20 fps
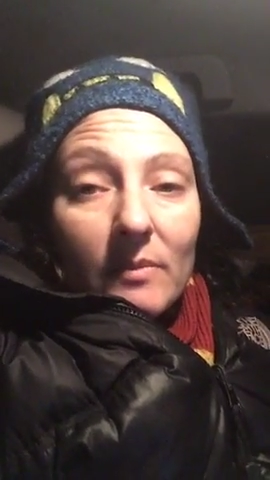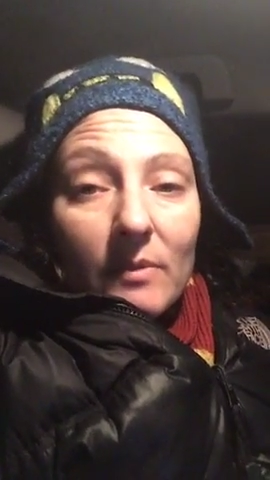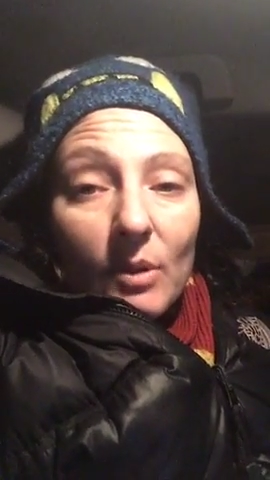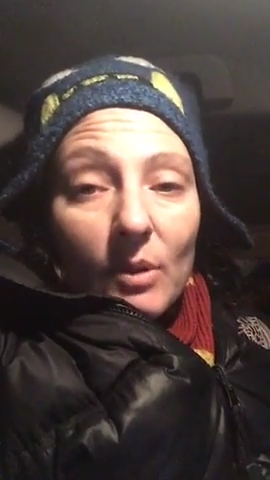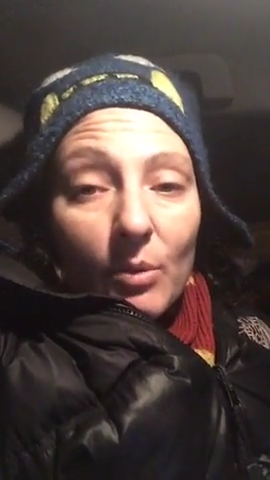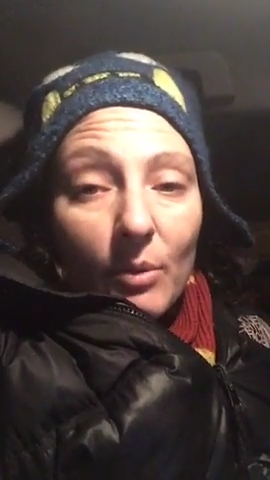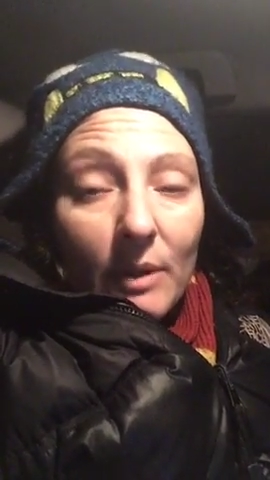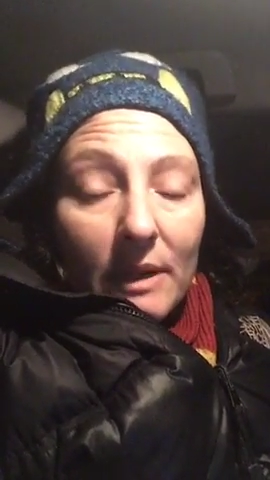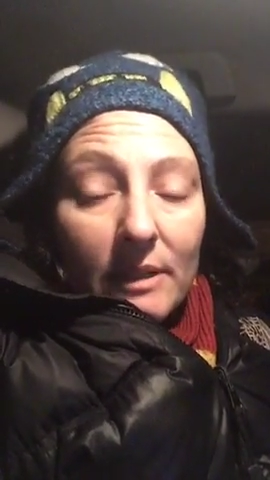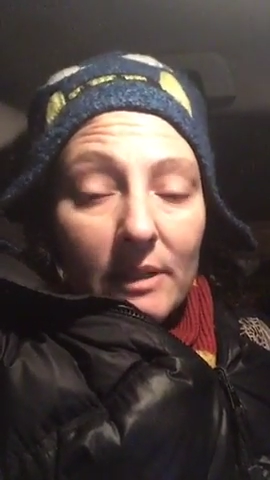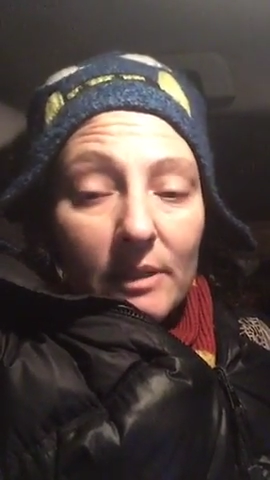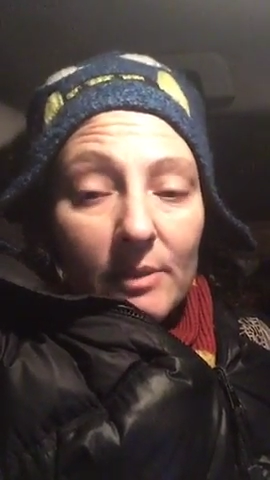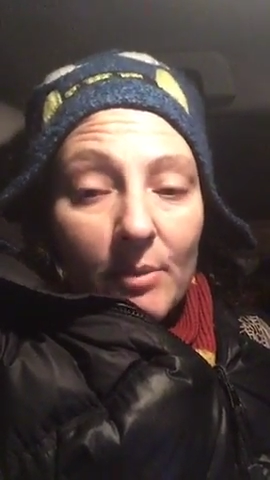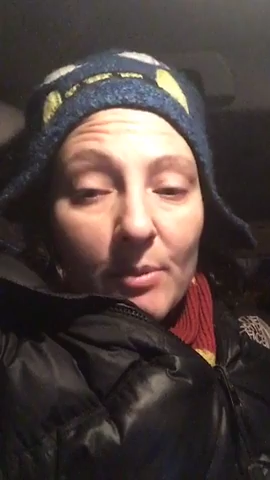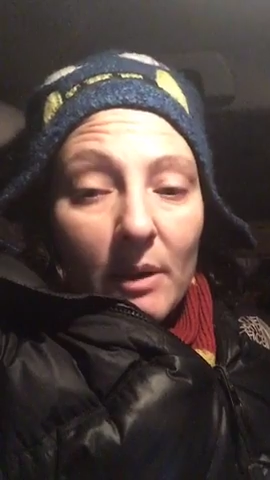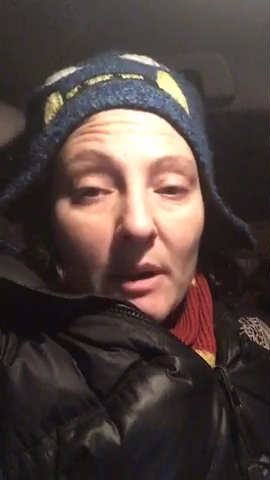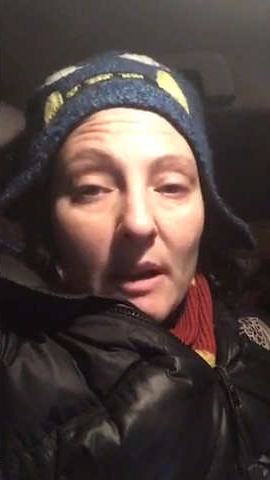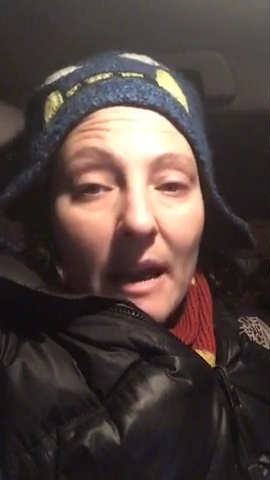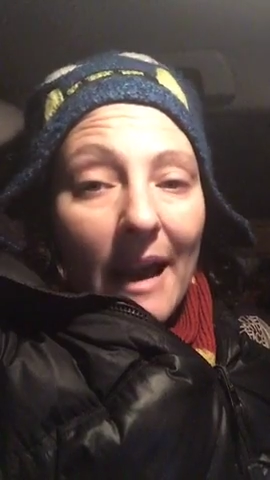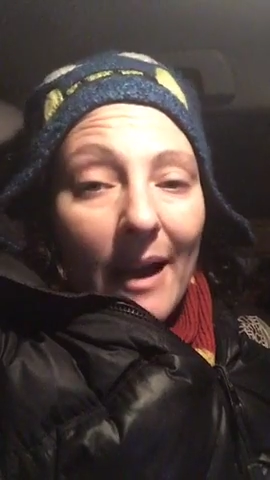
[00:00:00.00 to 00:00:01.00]
The wind has
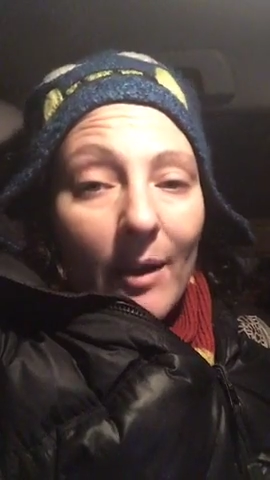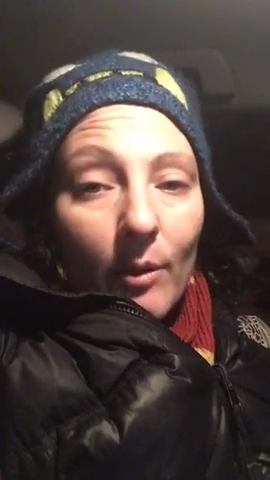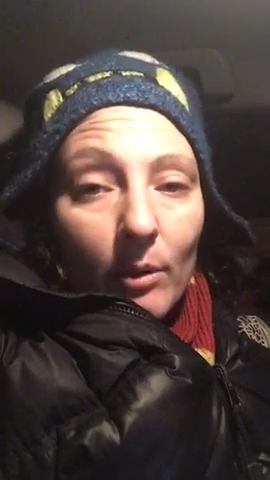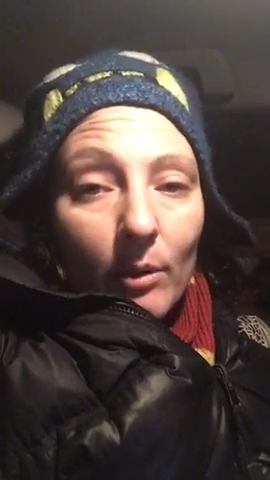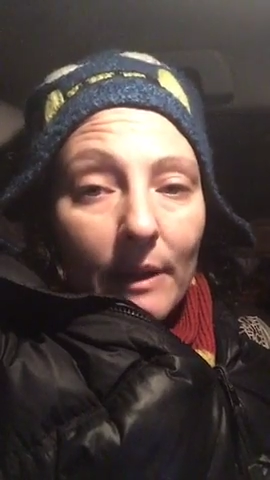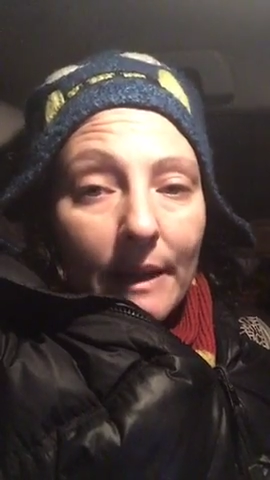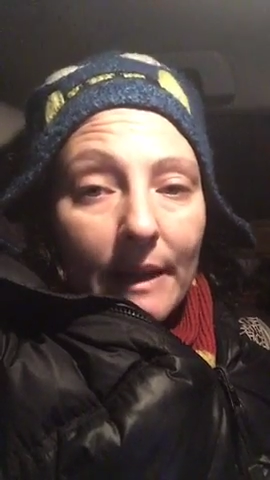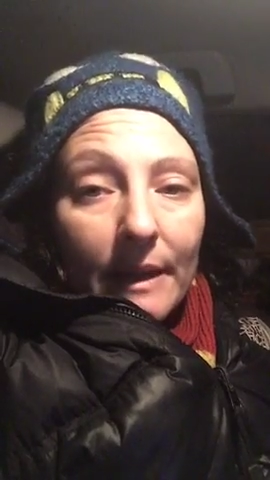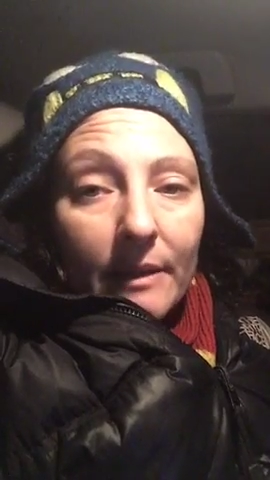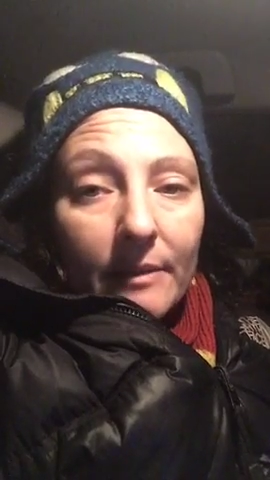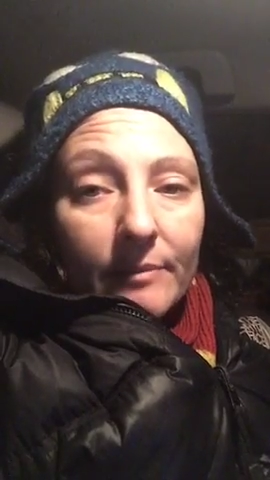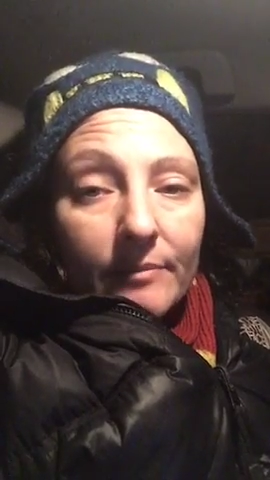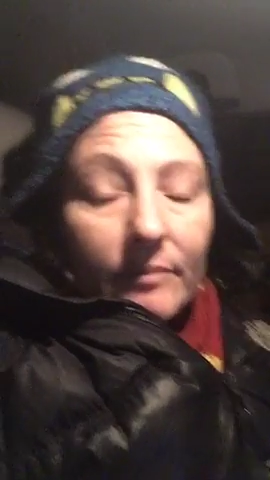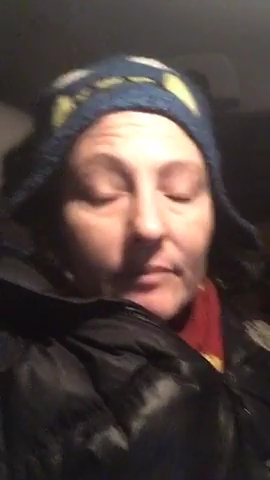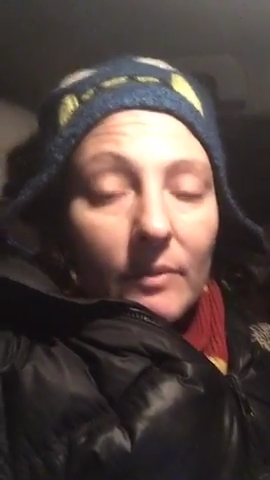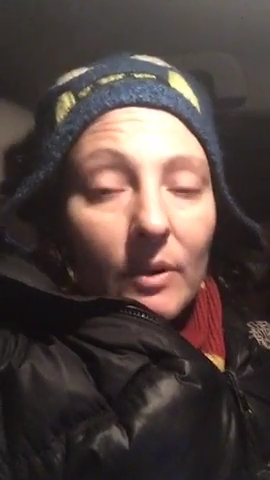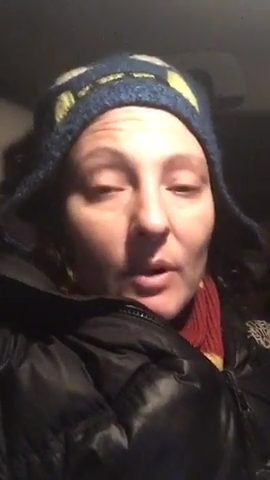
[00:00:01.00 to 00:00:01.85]
been howling